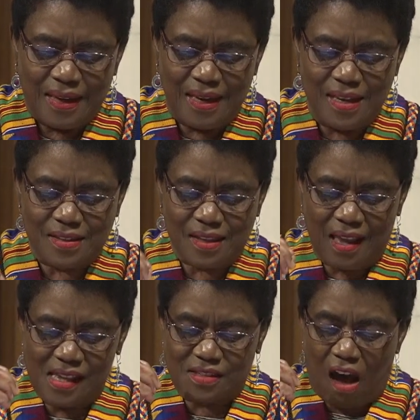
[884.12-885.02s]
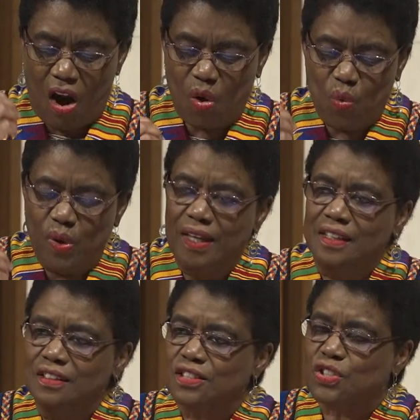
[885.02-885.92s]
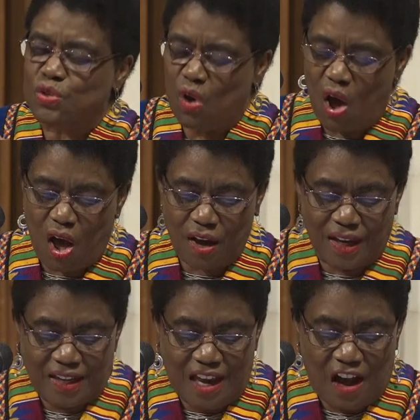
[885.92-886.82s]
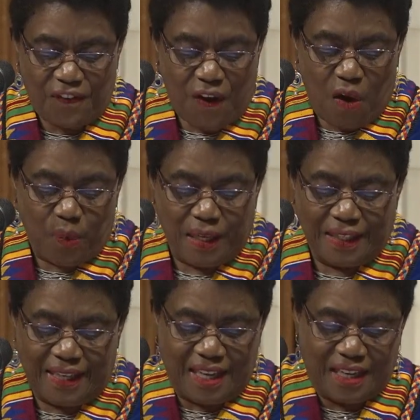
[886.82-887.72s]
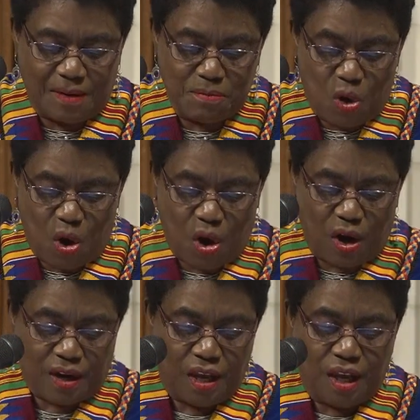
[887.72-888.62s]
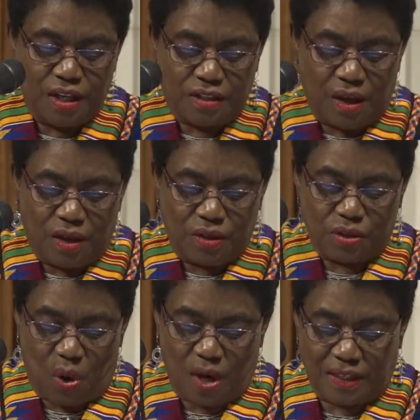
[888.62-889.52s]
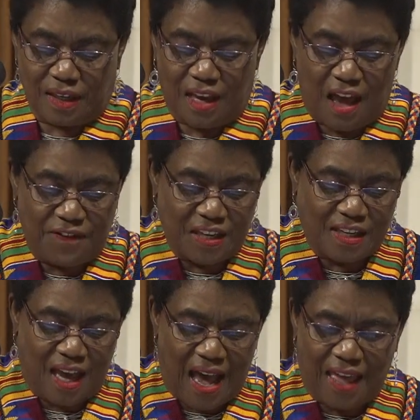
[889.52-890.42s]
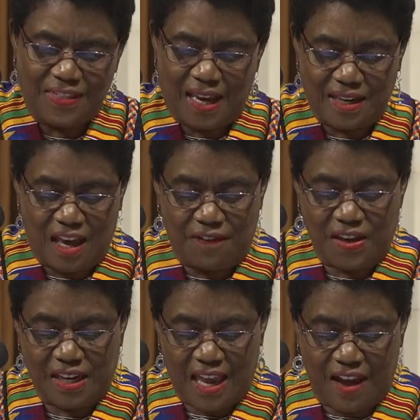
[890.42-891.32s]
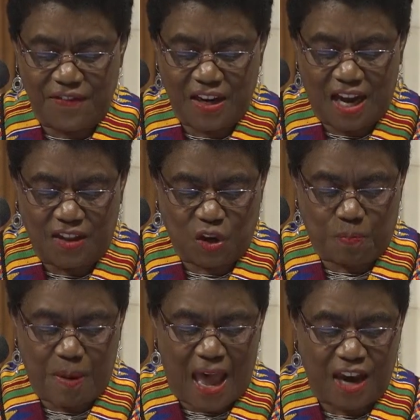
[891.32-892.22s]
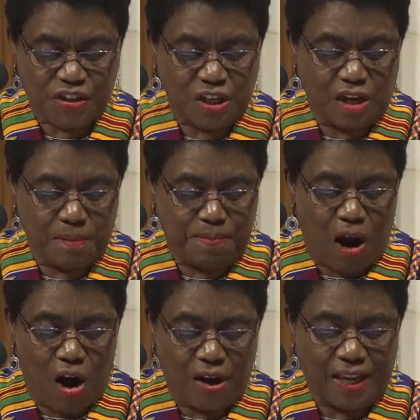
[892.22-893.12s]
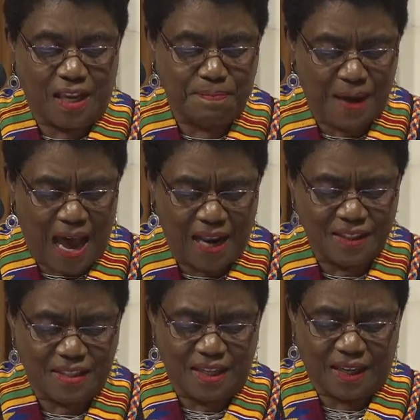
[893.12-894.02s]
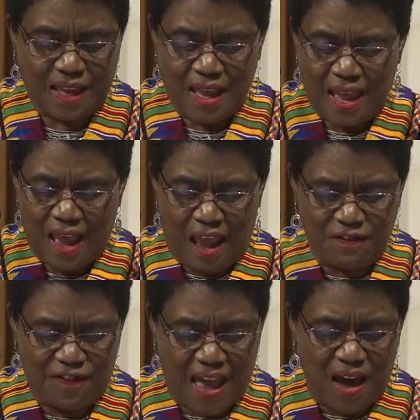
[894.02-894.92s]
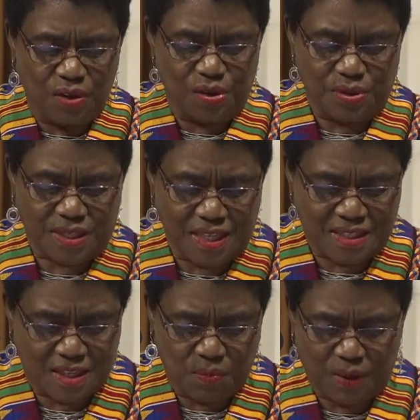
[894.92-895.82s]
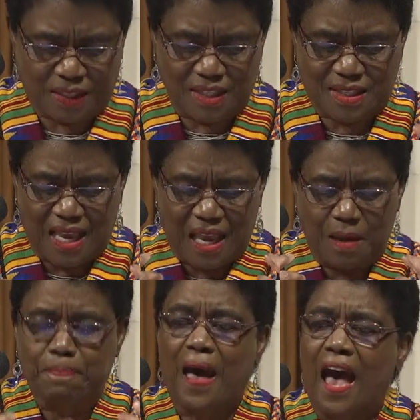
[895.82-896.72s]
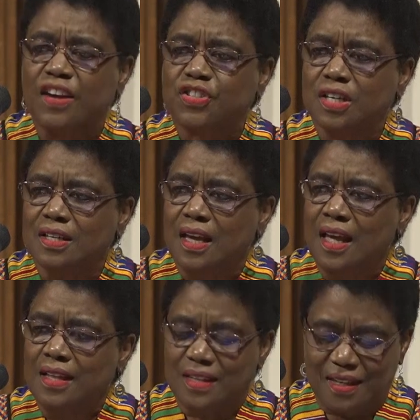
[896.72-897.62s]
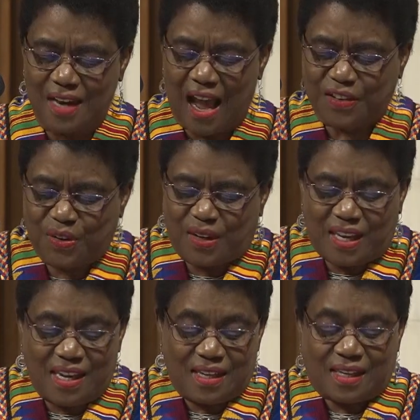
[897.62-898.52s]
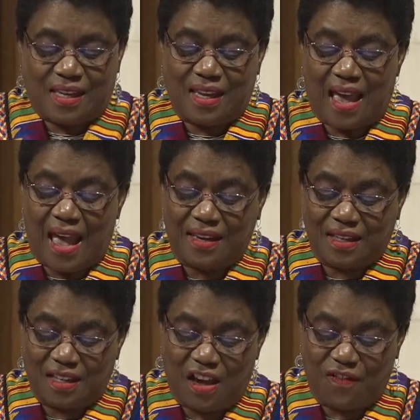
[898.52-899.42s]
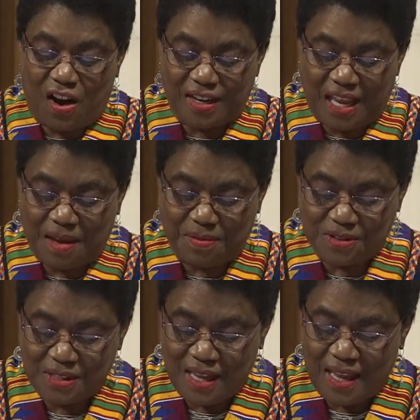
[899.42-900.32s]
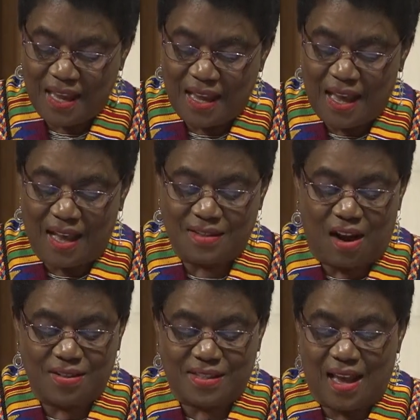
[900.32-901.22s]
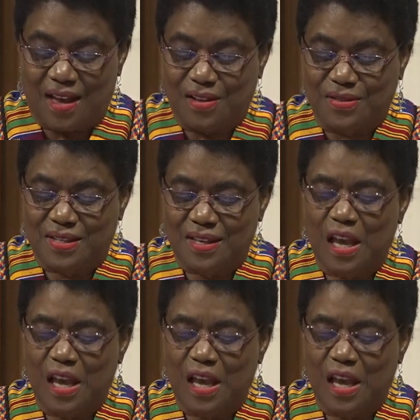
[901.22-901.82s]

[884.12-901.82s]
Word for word: is, is our will strong enough? Are we leaning more toward loving God than loving every other passion and party and politic and value system with the same passion that Dr. King, King had to love our neighbors as ourselves,